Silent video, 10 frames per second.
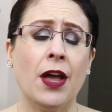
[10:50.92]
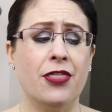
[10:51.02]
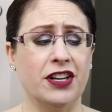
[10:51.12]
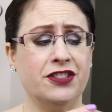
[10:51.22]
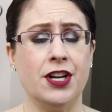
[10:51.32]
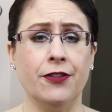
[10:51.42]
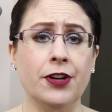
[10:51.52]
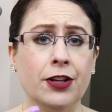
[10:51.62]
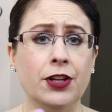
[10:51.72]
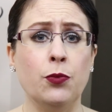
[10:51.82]
there's
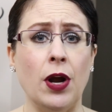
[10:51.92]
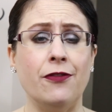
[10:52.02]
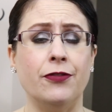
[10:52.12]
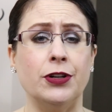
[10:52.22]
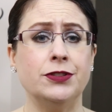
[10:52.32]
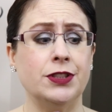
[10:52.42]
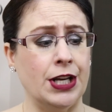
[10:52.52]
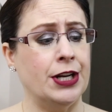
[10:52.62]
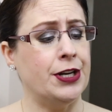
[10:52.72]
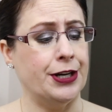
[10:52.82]
definitely wafers
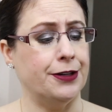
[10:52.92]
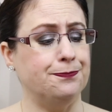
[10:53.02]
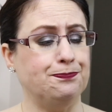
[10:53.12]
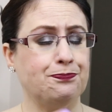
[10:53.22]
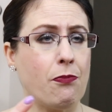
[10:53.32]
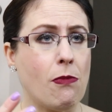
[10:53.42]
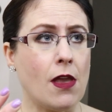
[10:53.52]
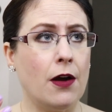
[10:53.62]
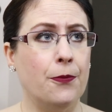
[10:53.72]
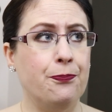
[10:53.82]
in here,
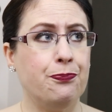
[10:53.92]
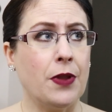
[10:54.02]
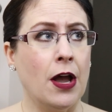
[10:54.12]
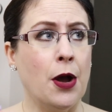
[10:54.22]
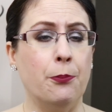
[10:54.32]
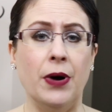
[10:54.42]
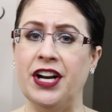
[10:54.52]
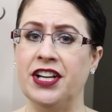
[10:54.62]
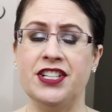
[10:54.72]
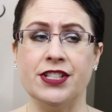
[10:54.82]

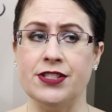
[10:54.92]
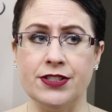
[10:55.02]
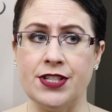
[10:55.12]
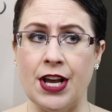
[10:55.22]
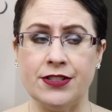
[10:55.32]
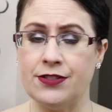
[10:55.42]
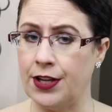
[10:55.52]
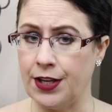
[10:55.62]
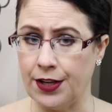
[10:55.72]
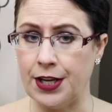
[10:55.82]
but it doesn't taste
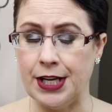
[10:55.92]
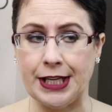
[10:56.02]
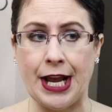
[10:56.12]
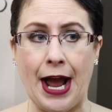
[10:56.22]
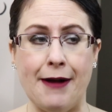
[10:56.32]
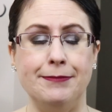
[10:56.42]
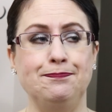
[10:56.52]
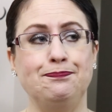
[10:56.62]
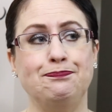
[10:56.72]
like a Kitkat.